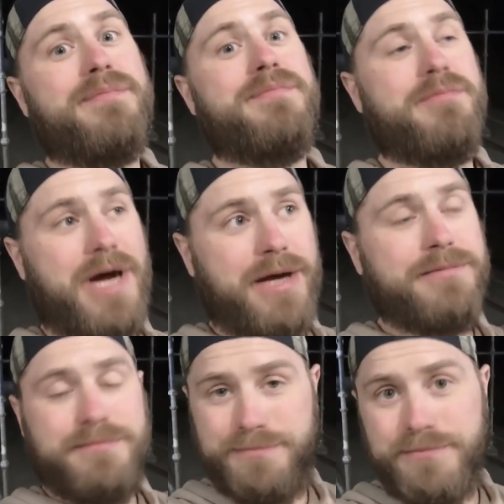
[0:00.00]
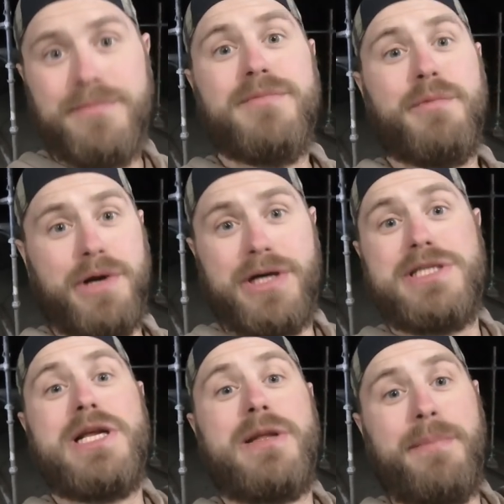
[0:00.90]
Well, we're going to
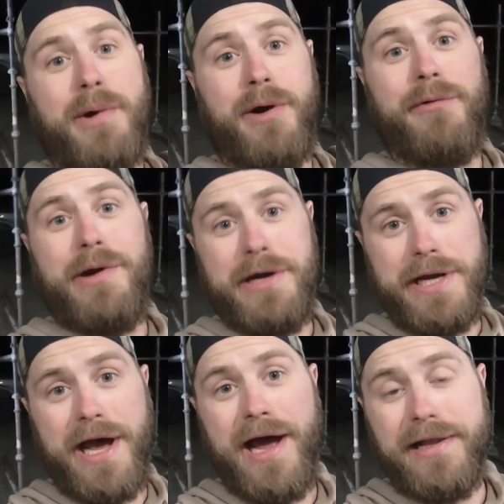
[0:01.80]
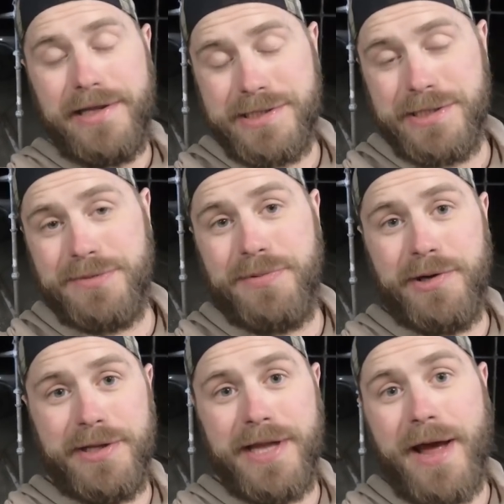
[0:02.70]
set the bar really high. Let's just put
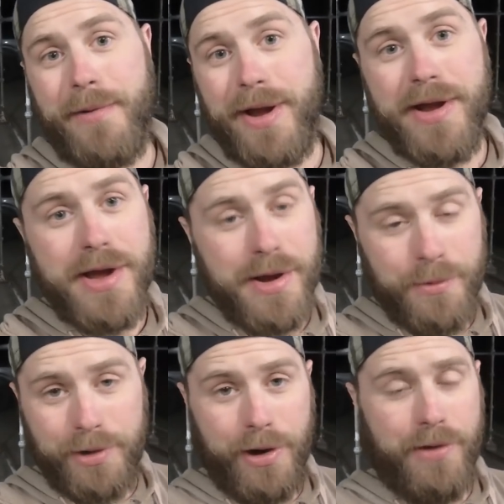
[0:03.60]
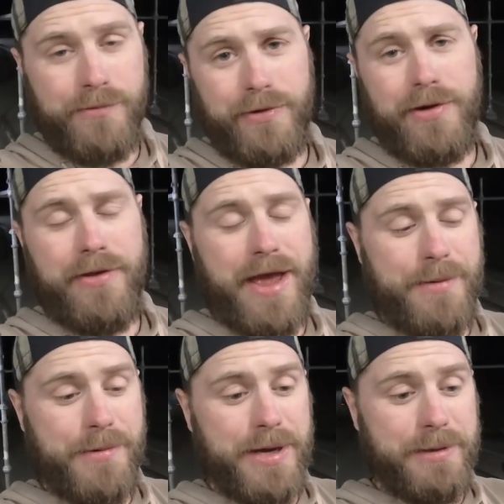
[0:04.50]
it that way. We'll go over all
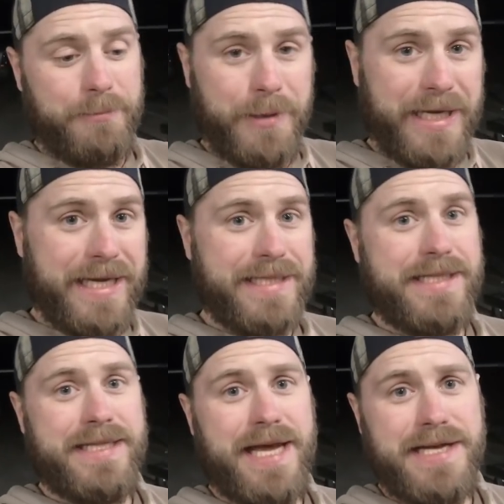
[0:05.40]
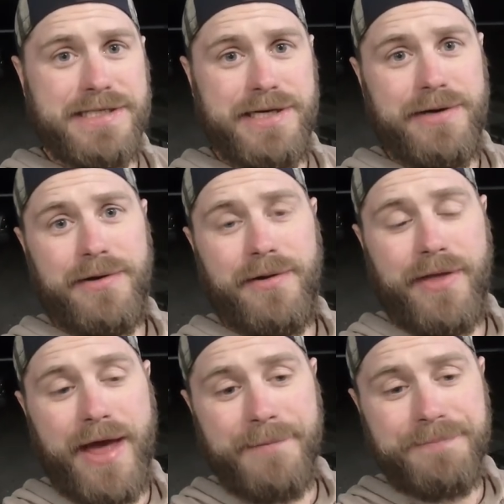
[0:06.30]
that when we get to the engine and all
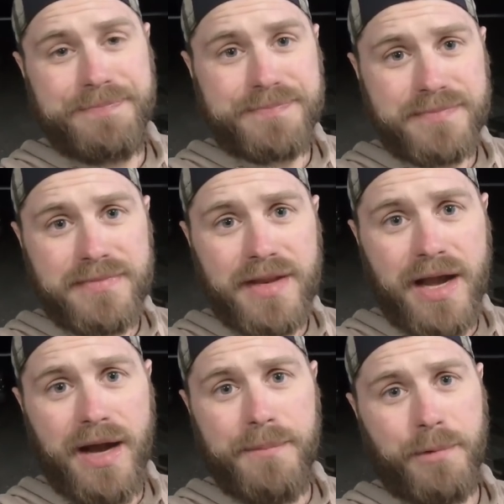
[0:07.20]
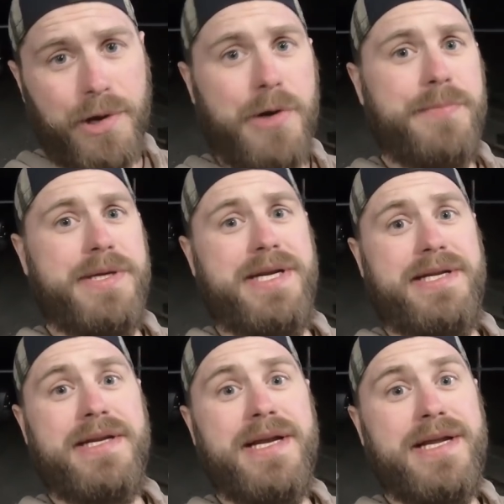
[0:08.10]
that. We're
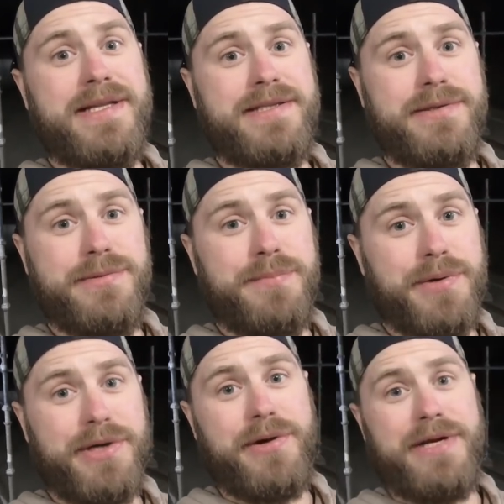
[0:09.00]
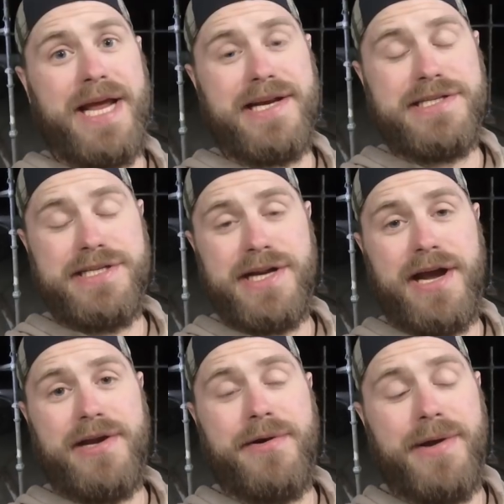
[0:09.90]
hoping to put it on the engine
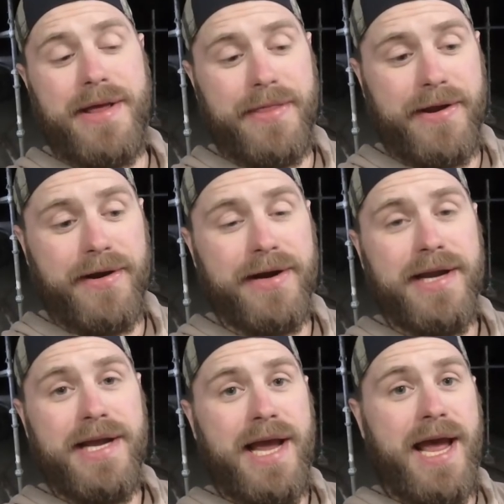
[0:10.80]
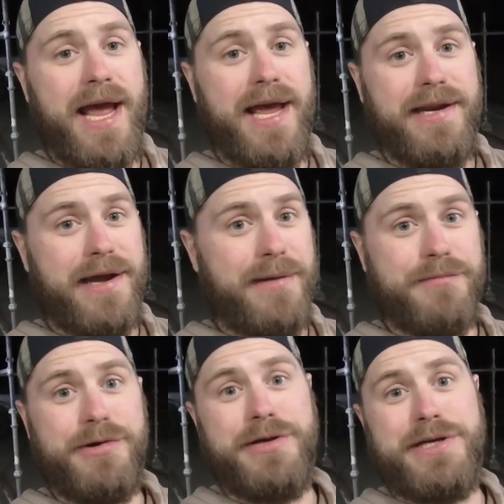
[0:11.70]
dyno out there, and
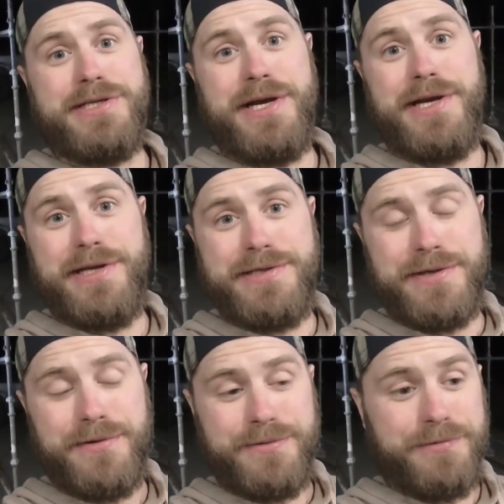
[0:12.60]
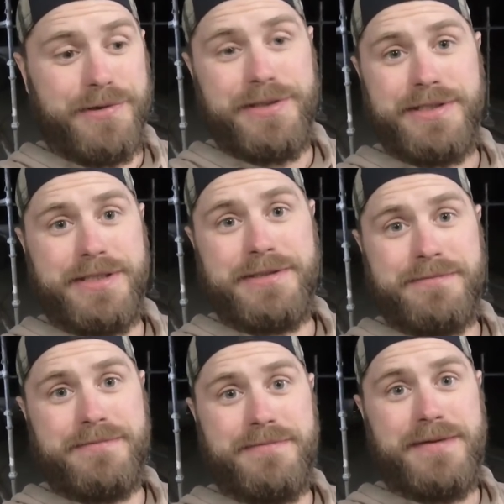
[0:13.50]
I'm really excited. So it really just,
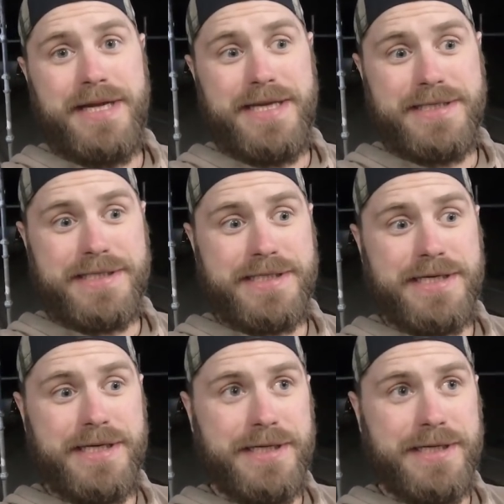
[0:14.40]
it's